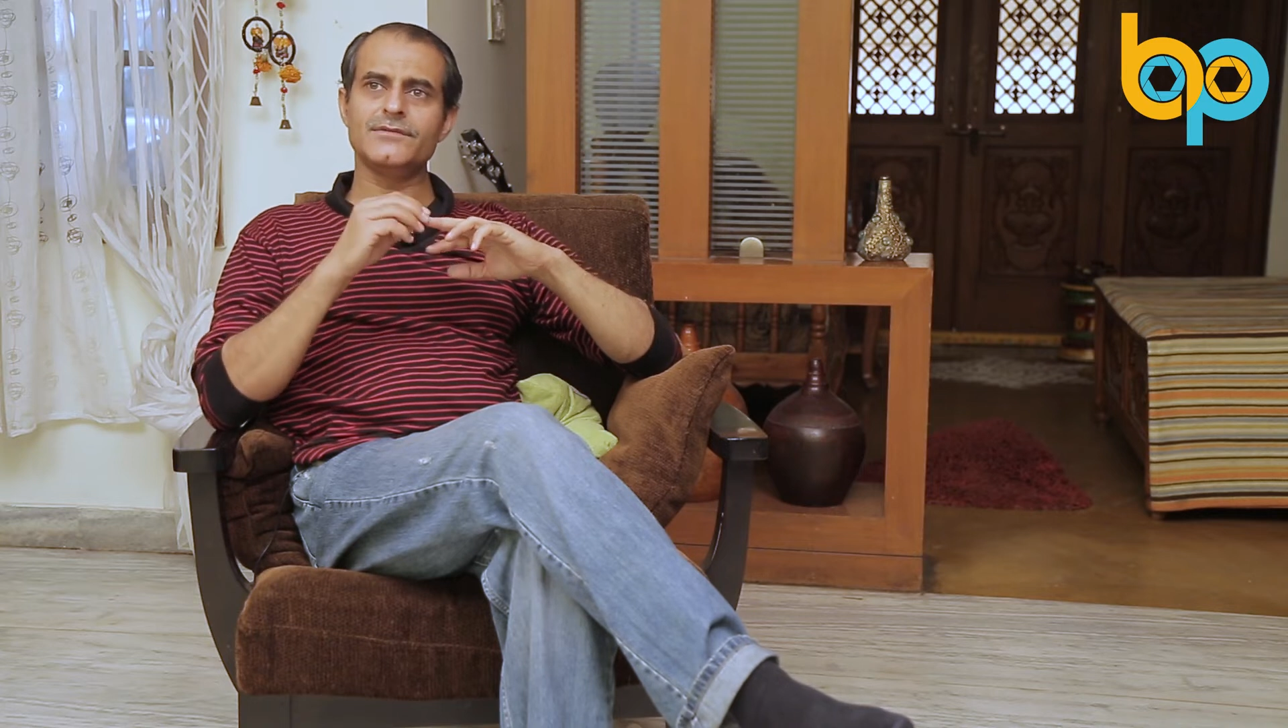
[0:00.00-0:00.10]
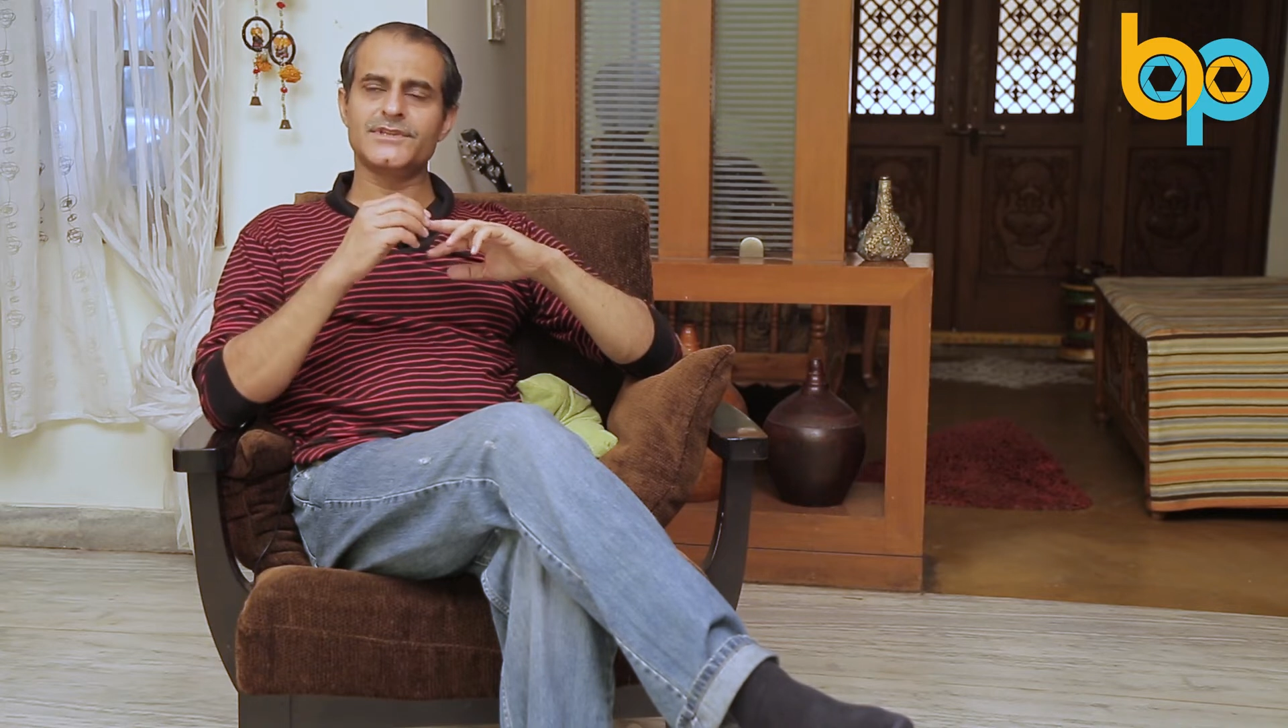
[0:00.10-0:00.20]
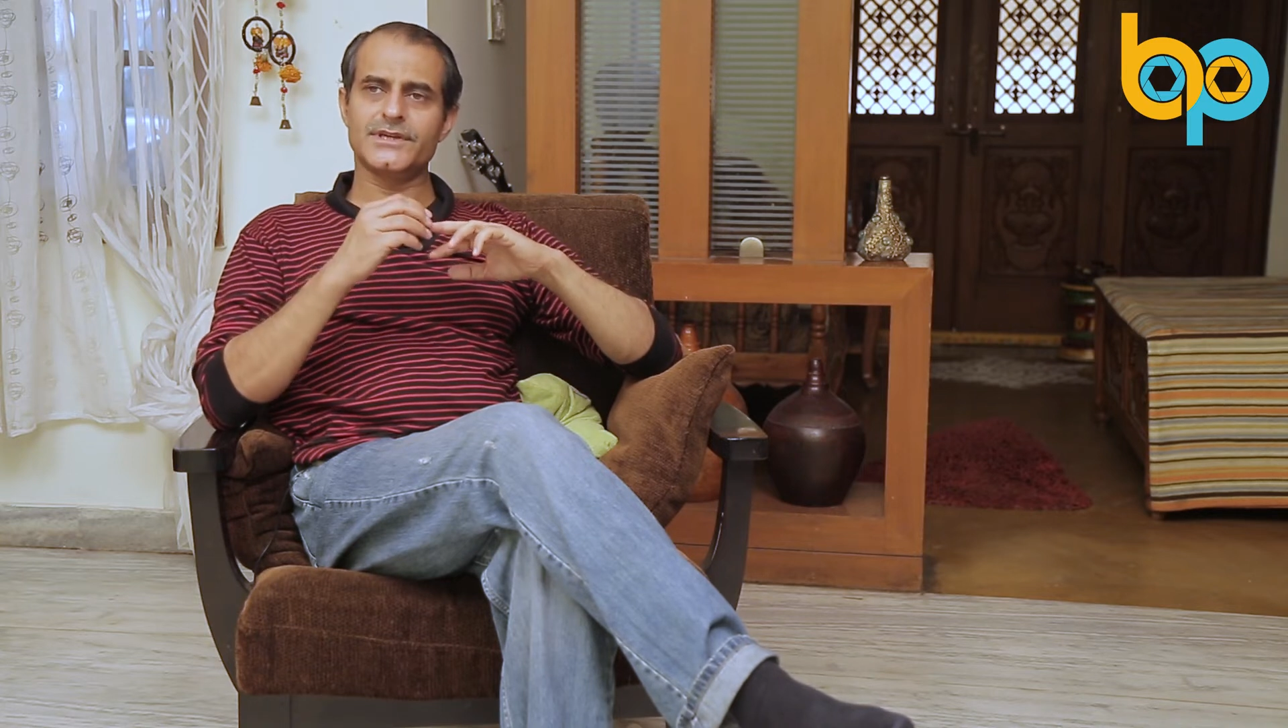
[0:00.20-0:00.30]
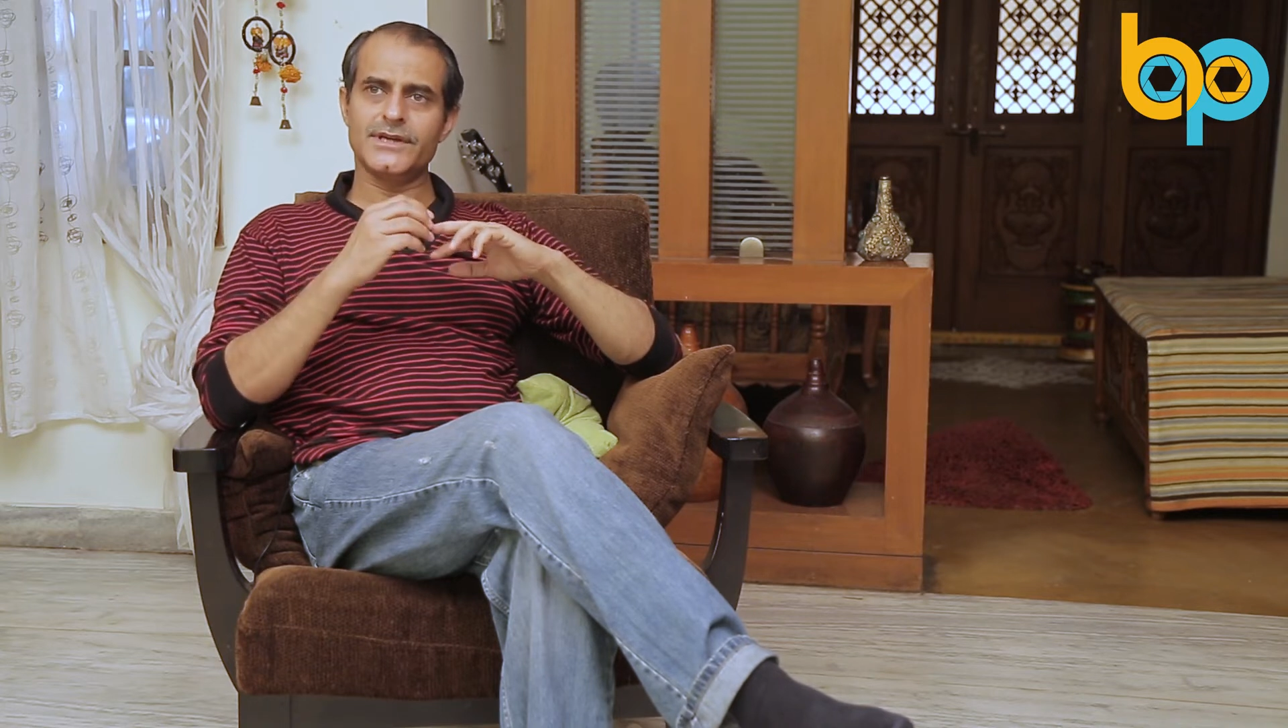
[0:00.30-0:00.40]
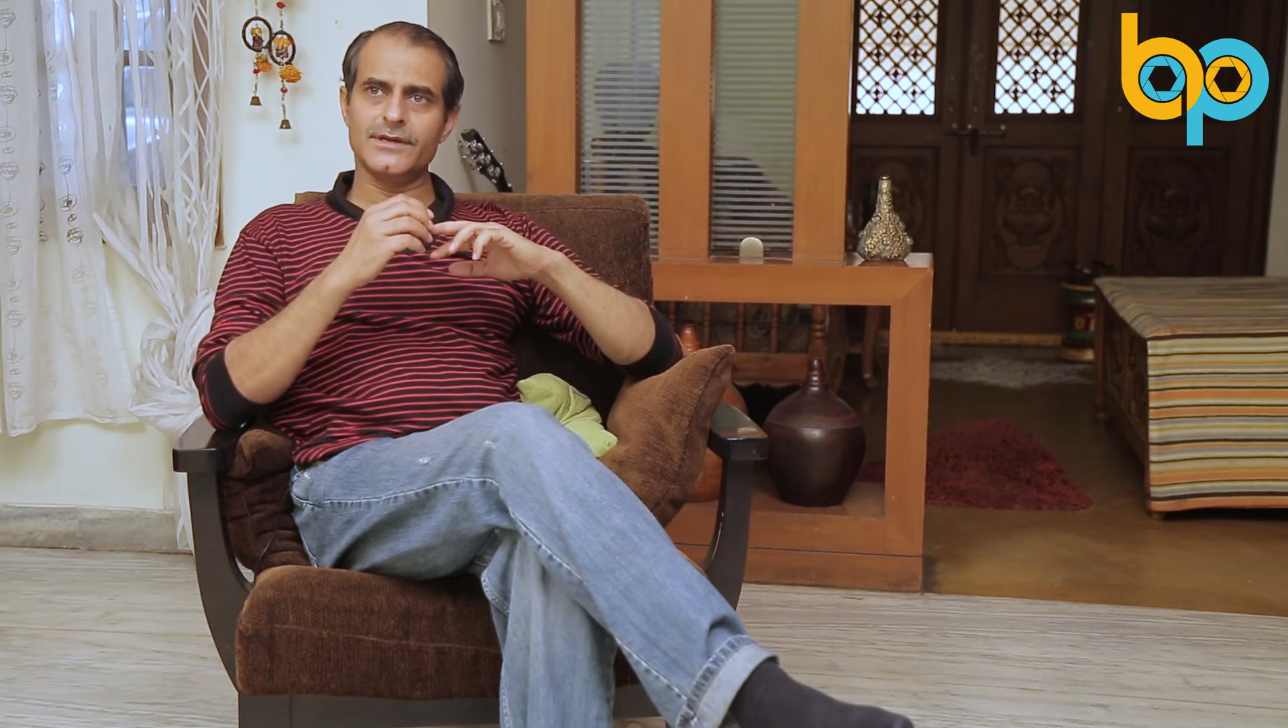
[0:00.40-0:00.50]

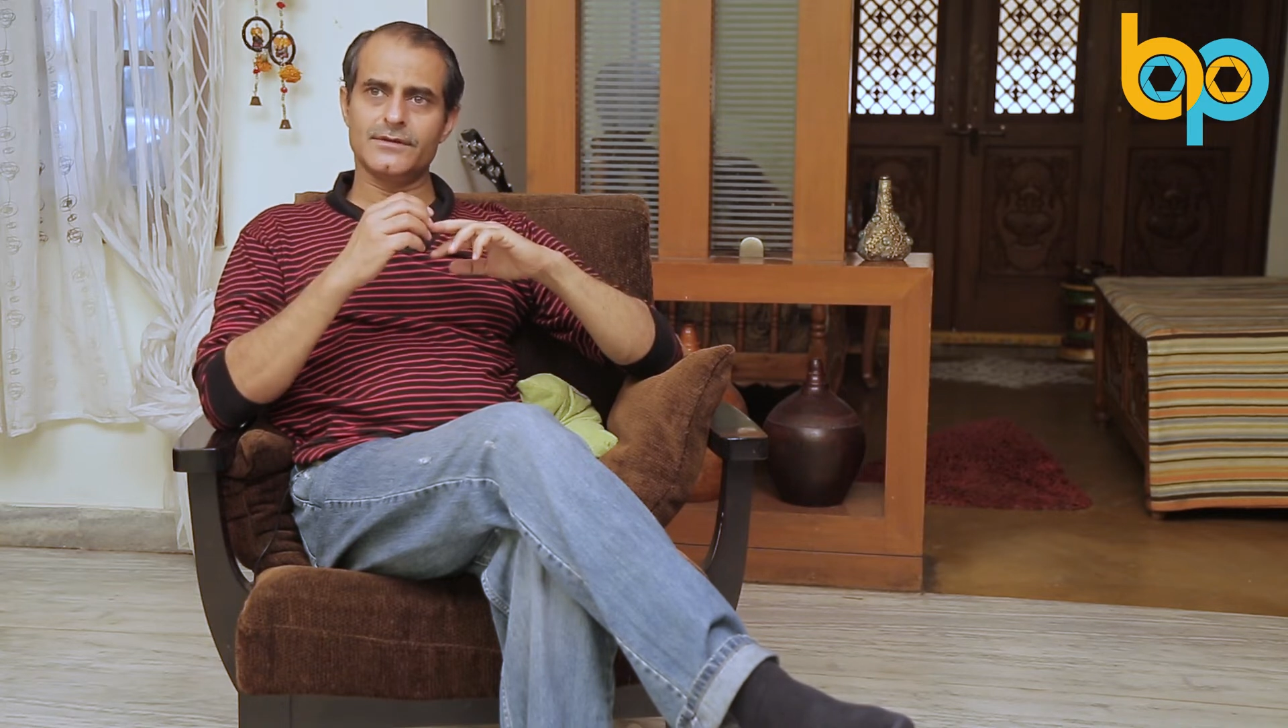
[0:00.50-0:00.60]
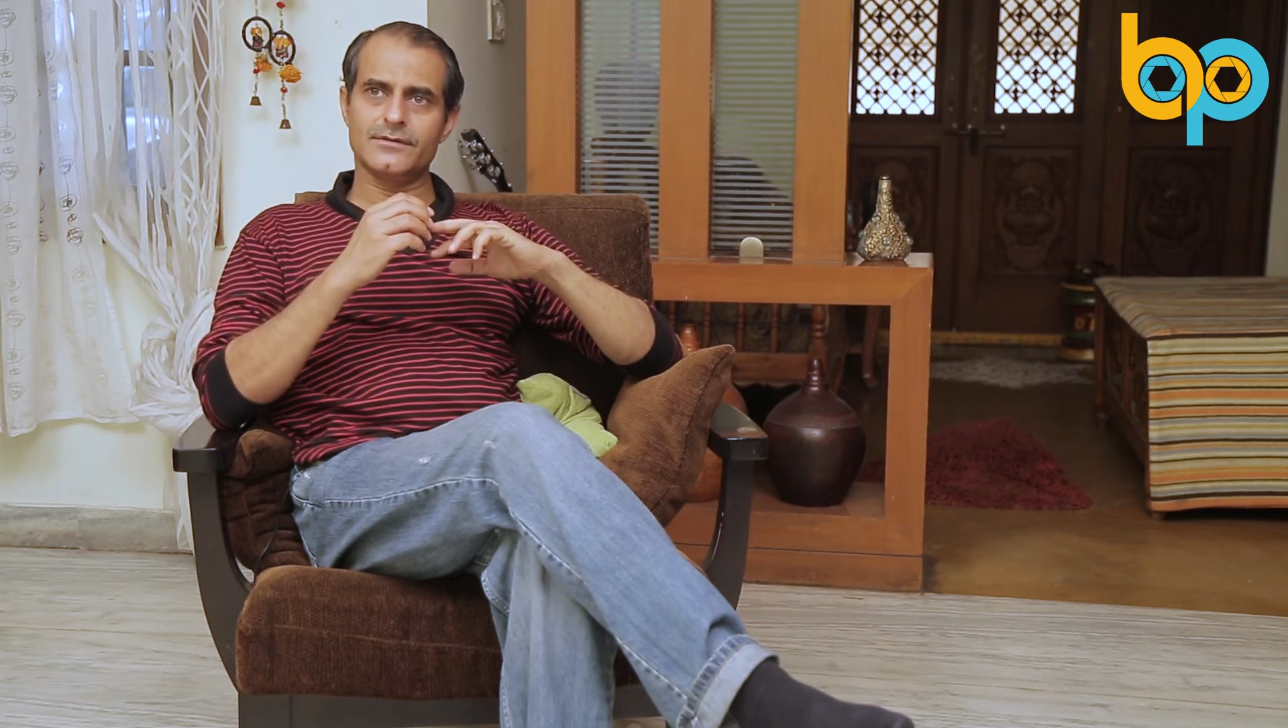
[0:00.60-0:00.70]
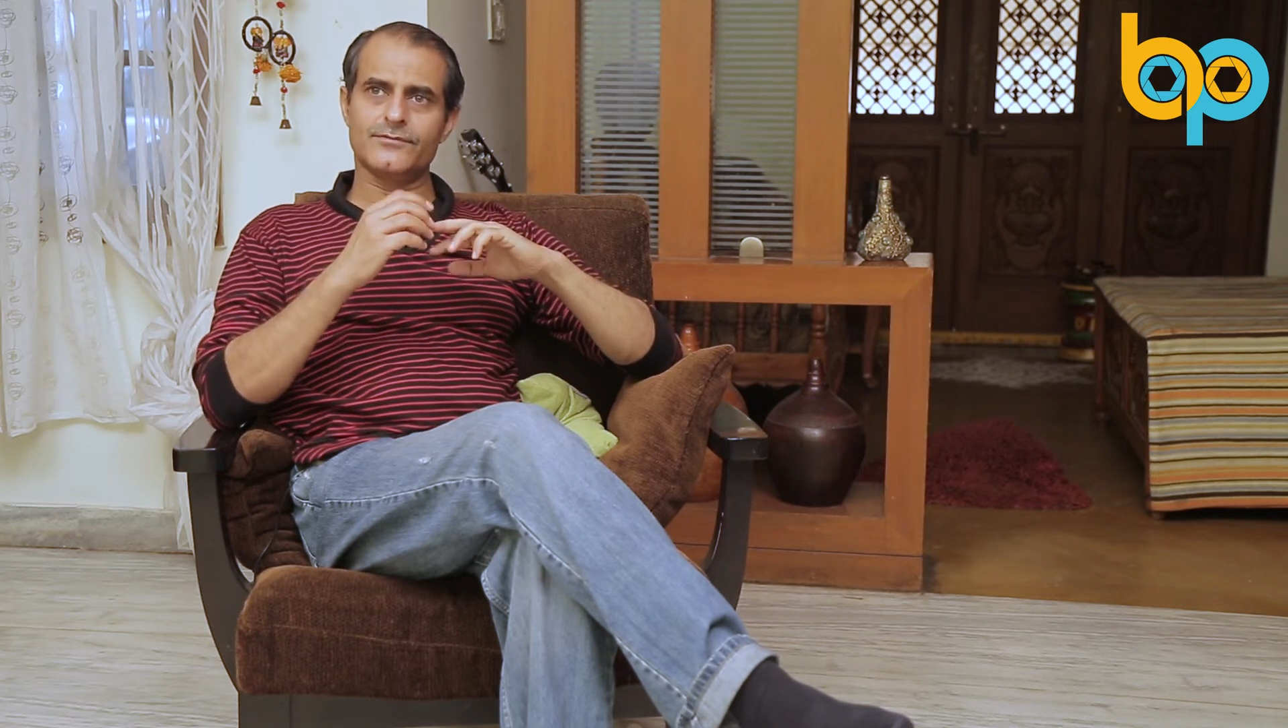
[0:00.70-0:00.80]
which I